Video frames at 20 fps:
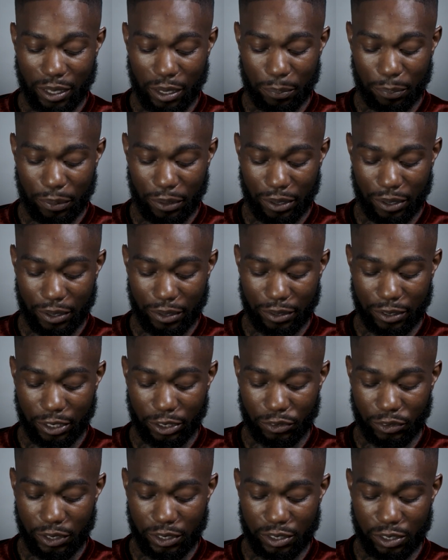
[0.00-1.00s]
that part. The
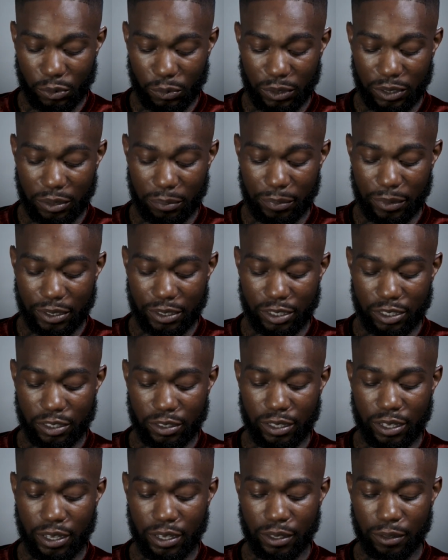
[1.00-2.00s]
threesome with the midgets
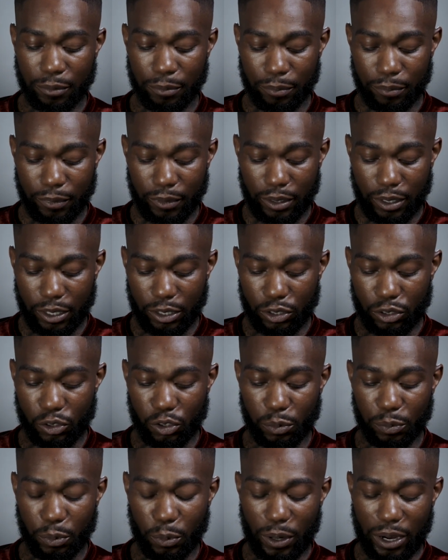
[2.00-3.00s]
thing is
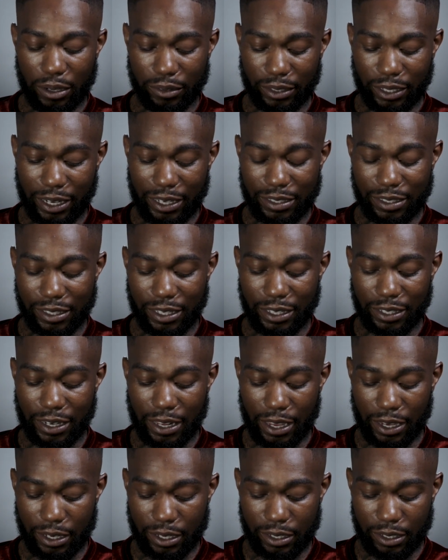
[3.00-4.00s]
super wild that I said
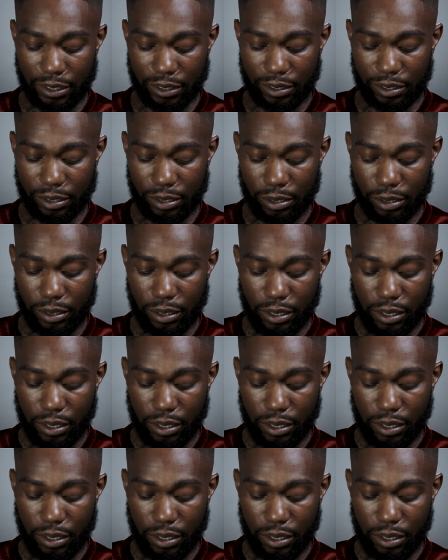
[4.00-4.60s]
that because